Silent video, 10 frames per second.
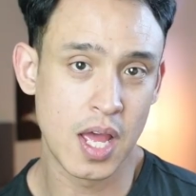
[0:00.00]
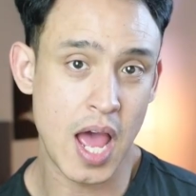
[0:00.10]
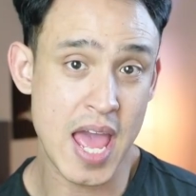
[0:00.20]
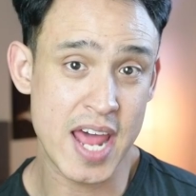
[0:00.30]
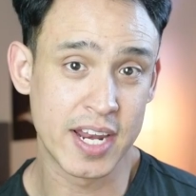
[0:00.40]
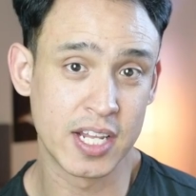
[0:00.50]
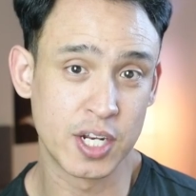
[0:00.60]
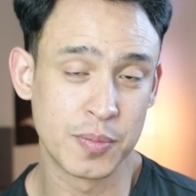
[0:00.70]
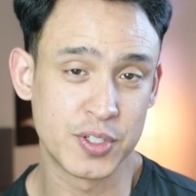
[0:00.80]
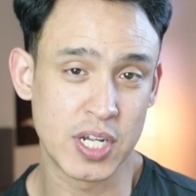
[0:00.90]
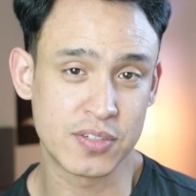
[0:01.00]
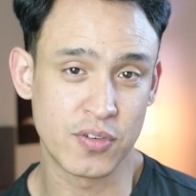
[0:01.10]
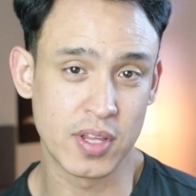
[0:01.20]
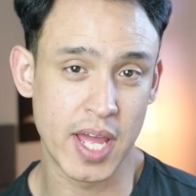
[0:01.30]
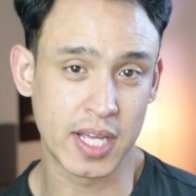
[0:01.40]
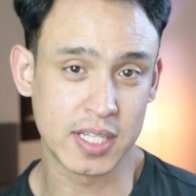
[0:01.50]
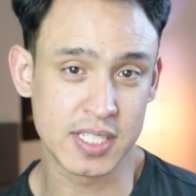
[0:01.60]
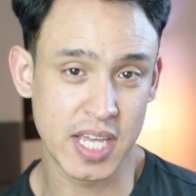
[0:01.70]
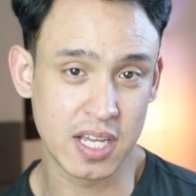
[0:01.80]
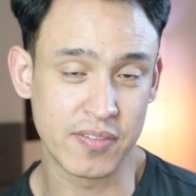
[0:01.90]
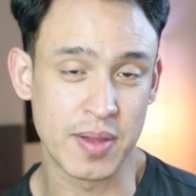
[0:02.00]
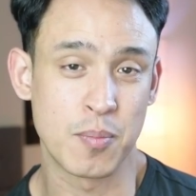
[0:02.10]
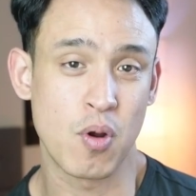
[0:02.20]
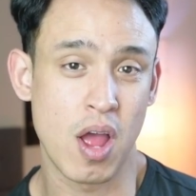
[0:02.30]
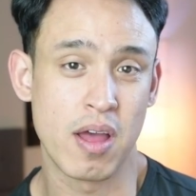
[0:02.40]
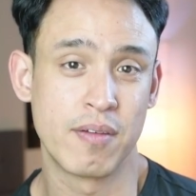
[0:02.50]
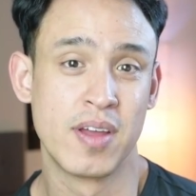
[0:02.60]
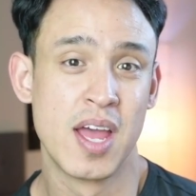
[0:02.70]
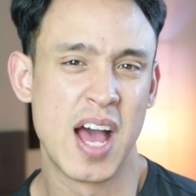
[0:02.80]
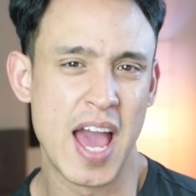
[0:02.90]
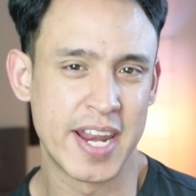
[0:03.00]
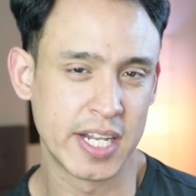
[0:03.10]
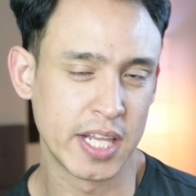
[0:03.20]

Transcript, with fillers: I added a little, just for like the sake of improv, I added a